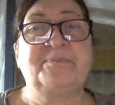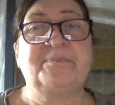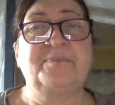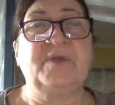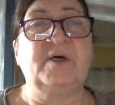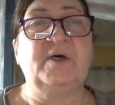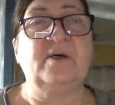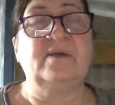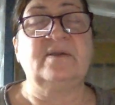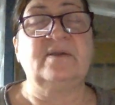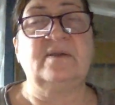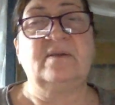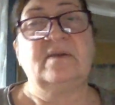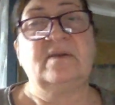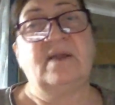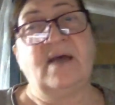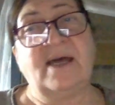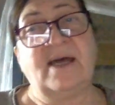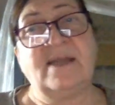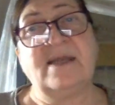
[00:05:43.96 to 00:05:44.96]
The
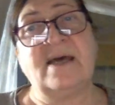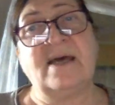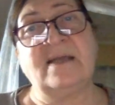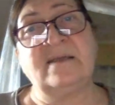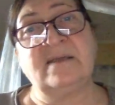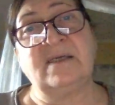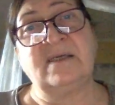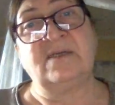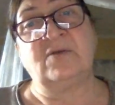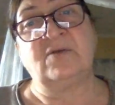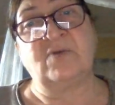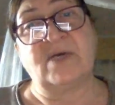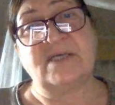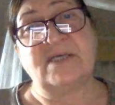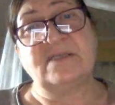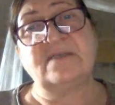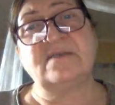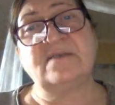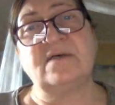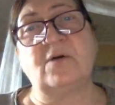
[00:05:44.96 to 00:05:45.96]
and it
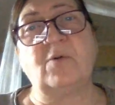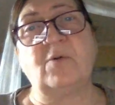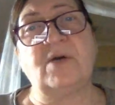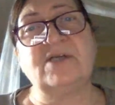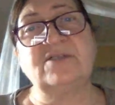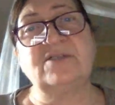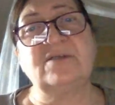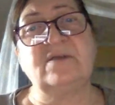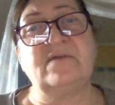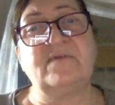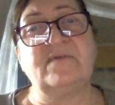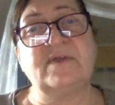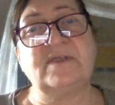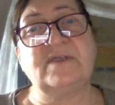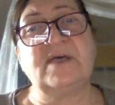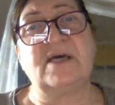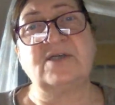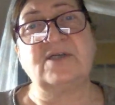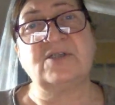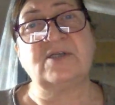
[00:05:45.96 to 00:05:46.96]
raises a question of
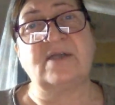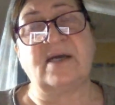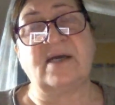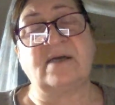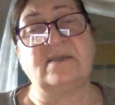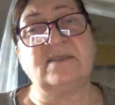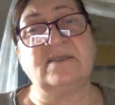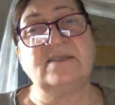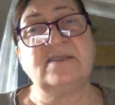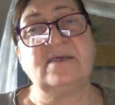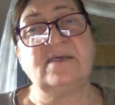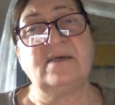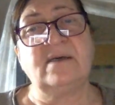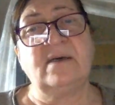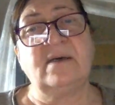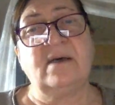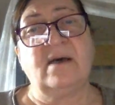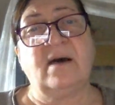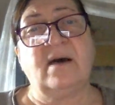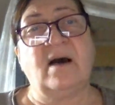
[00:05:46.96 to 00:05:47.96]
intentionality.
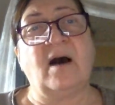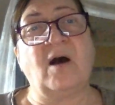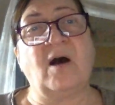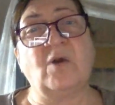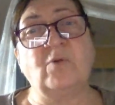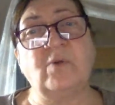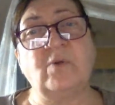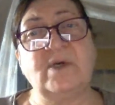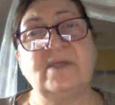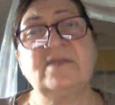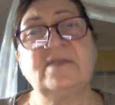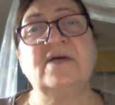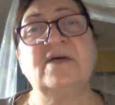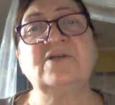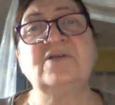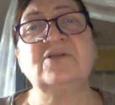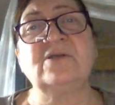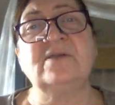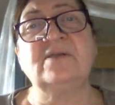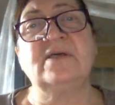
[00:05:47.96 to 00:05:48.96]
Are we
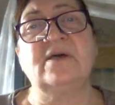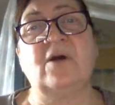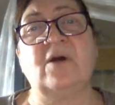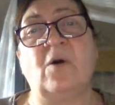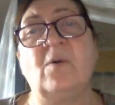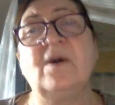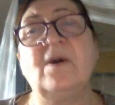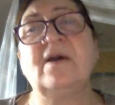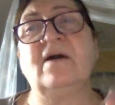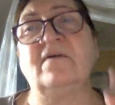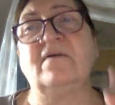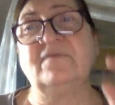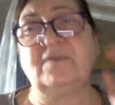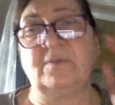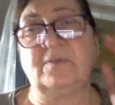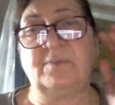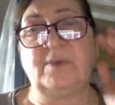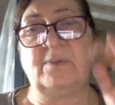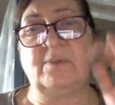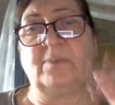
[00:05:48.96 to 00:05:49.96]
intentionally going
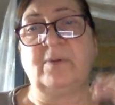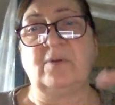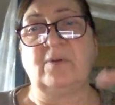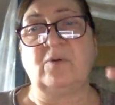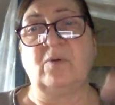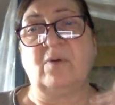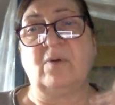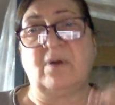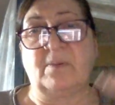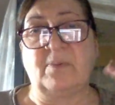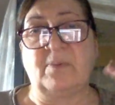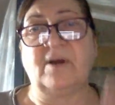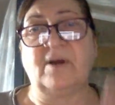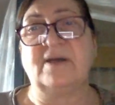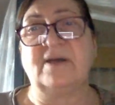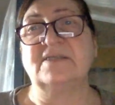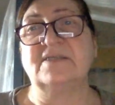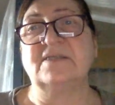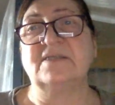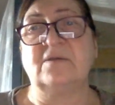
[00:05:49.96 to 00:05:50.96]
after people who are
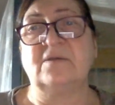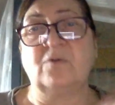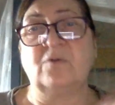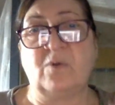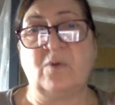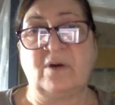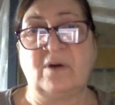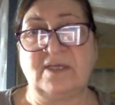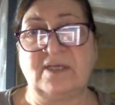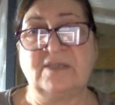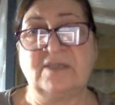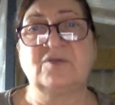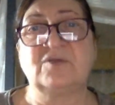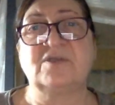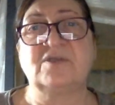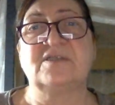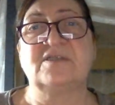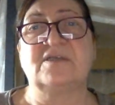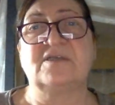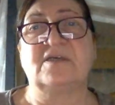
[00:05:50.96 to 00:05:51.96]
partisan, who are
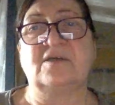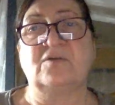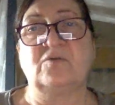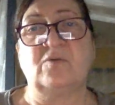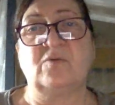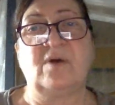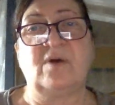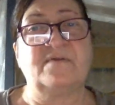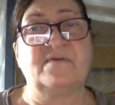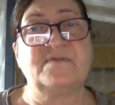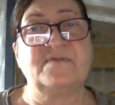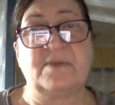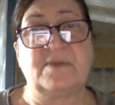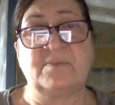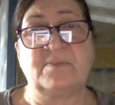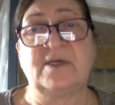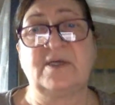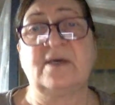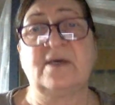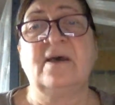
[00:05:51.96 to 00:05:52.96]
interested, who have
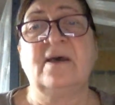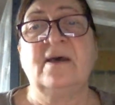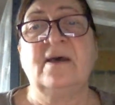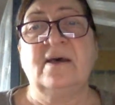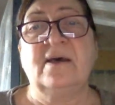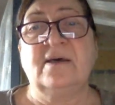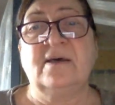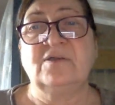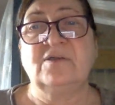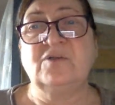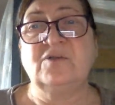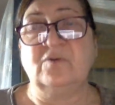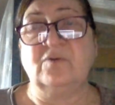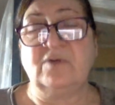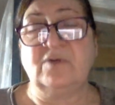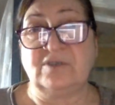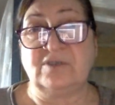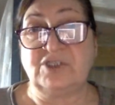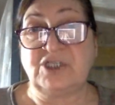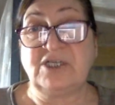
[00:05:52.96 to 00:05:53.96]
something
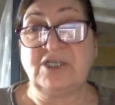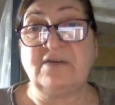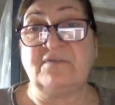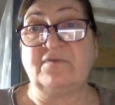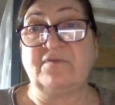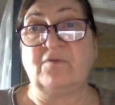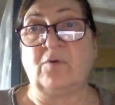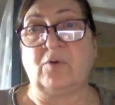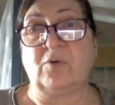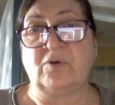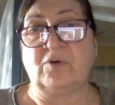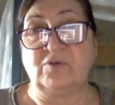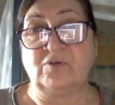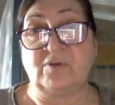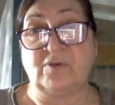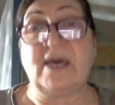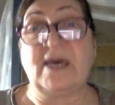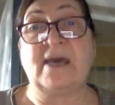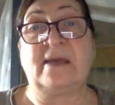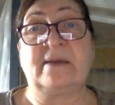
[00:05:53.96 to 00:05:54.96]
to achieve or to
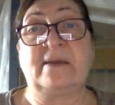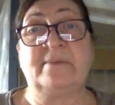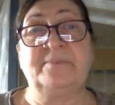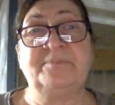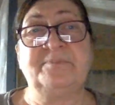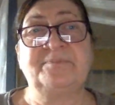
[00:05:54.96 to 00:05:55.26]
gain?